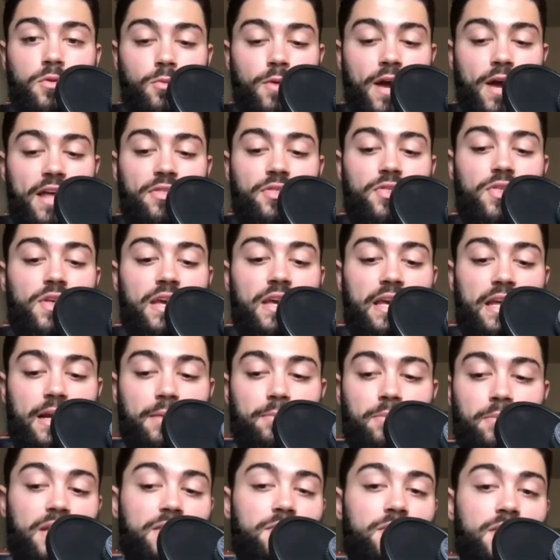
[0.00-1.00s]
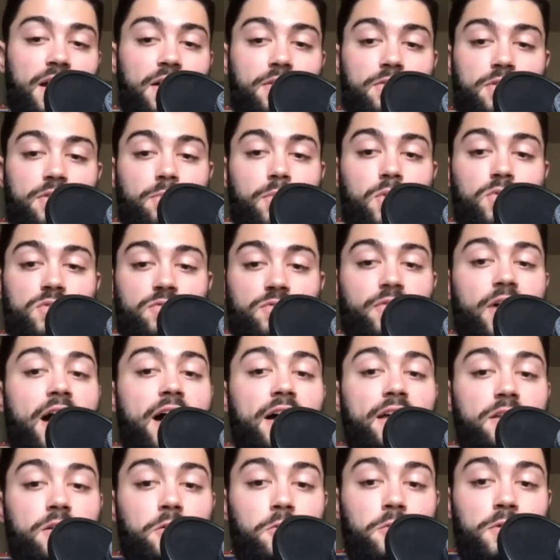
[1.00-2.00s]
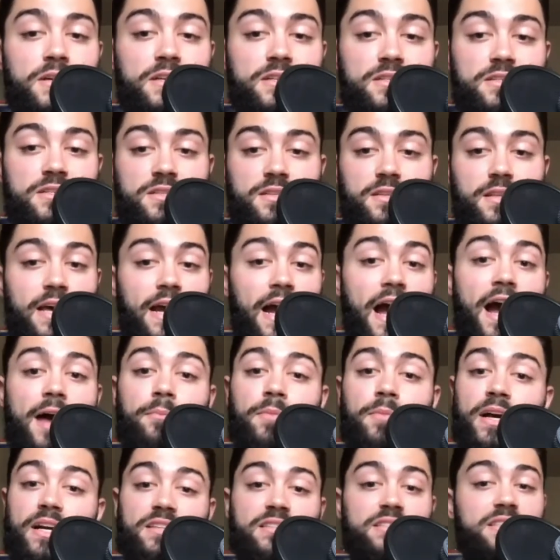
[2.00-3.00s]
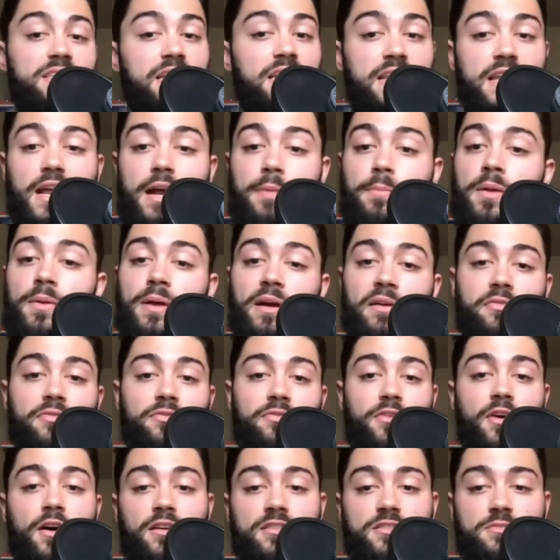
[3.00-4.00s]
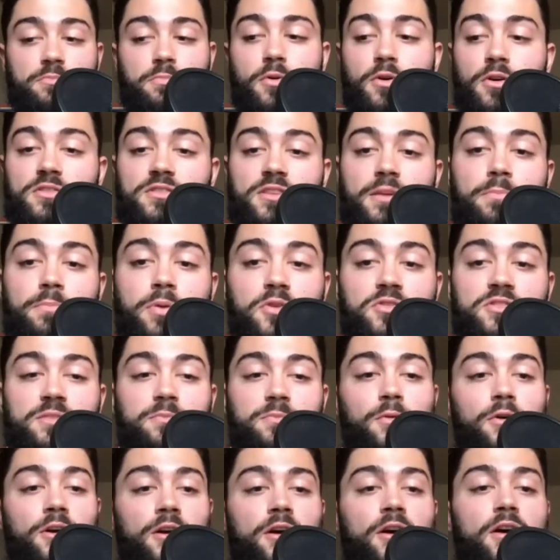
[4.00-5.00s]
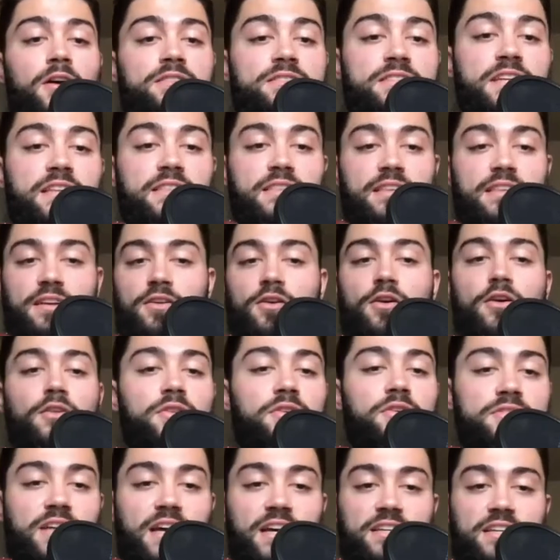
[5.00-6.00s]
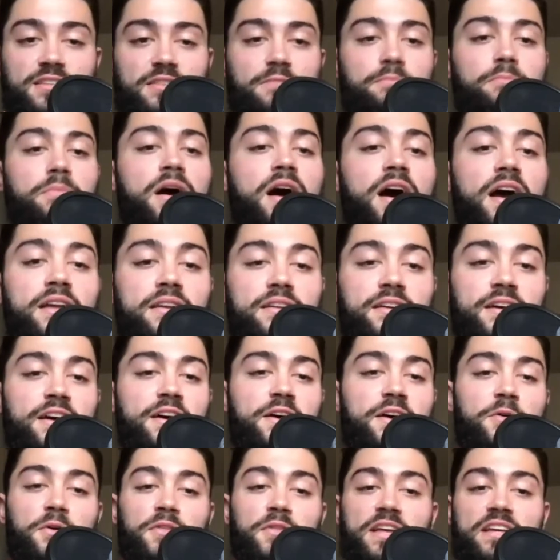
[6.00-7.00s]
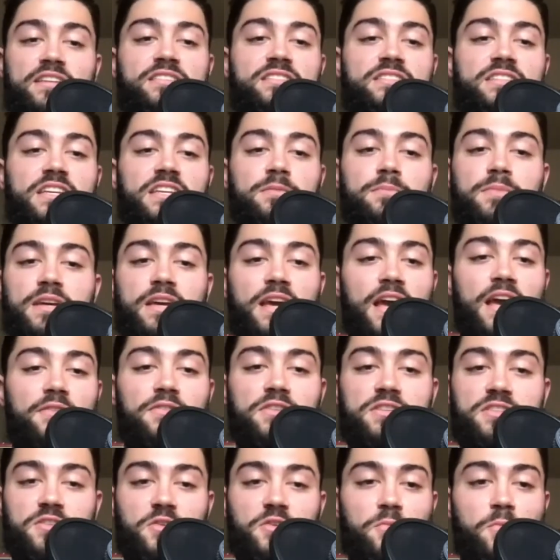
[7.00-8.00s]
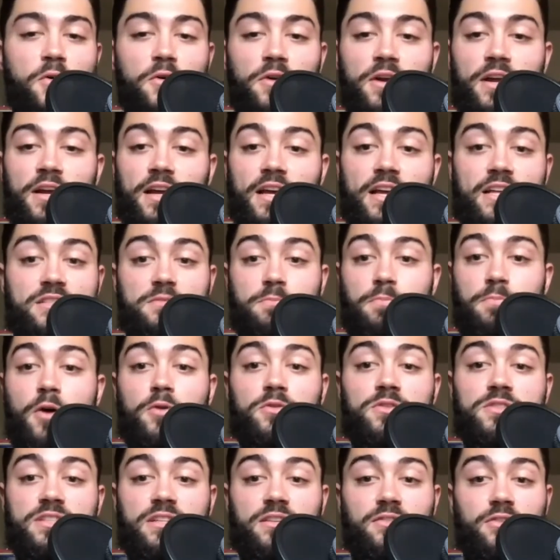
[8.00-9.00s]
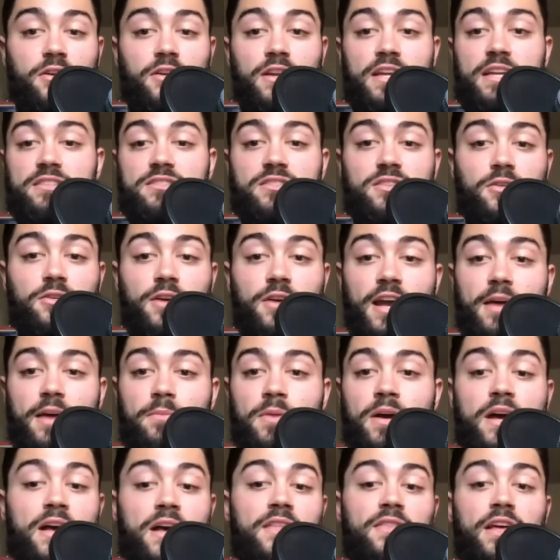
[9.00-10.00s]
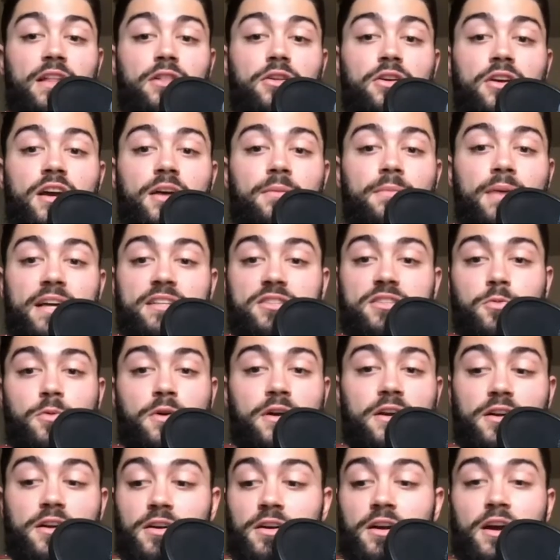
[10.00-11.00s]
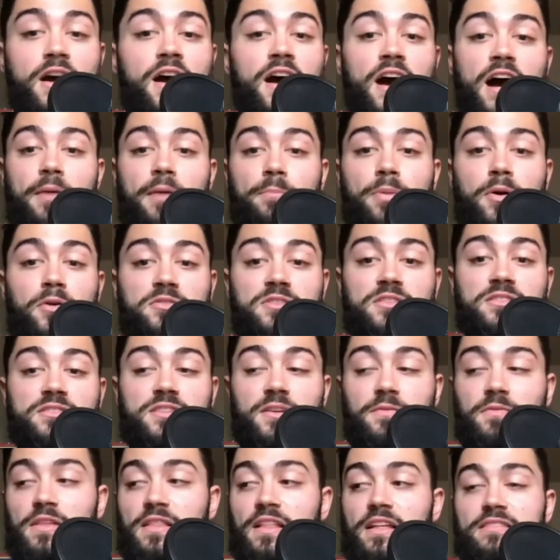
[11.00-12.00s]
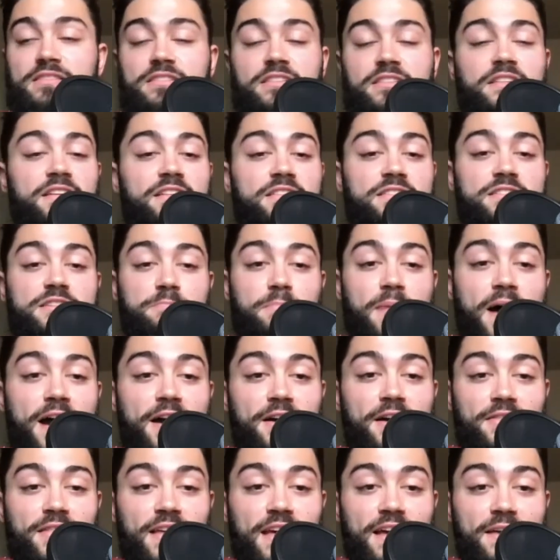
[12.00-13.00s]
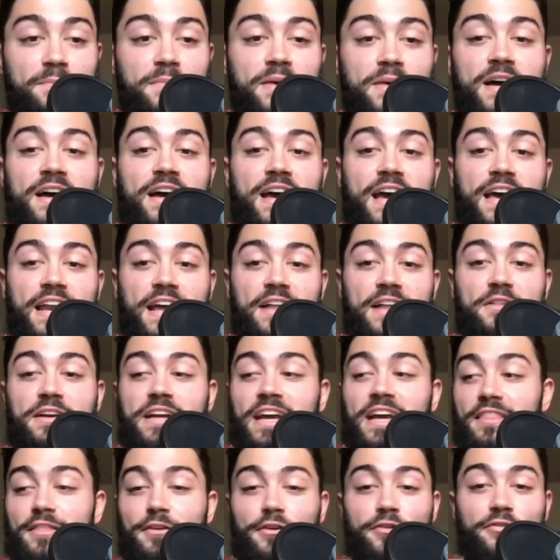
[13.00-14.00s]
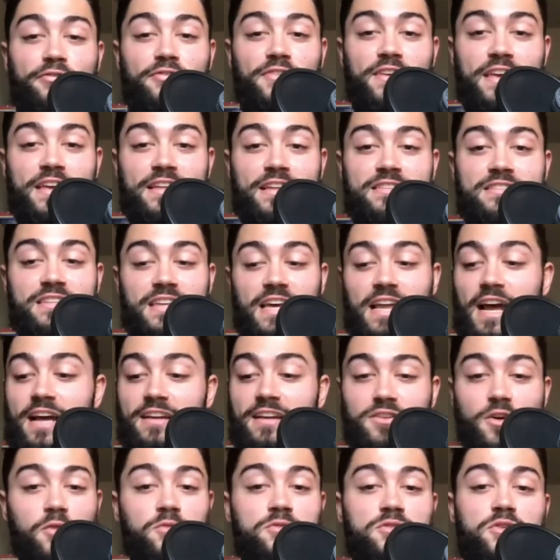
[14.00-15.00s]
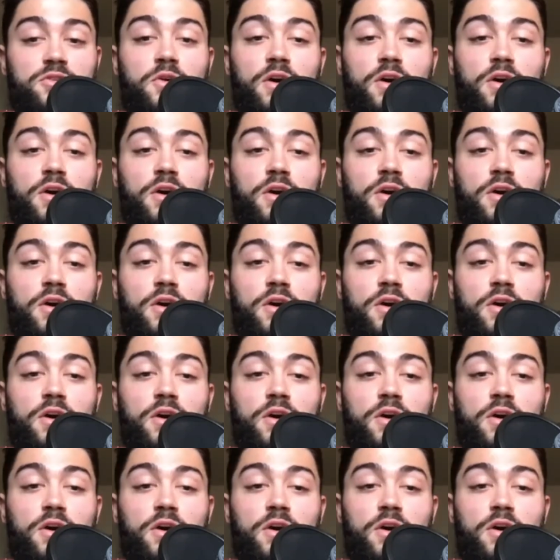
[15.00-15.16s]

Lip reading: right thing and I'm giving out the most value is like, I'm like CNN, I'm on like Fox Sports. I'm posting more content than all those guys combined. When they see me every single morning, it's posting on Instagram. They look at my Twitter. I'm posting something that's going to inspire them. And I look at their feeds, and I don't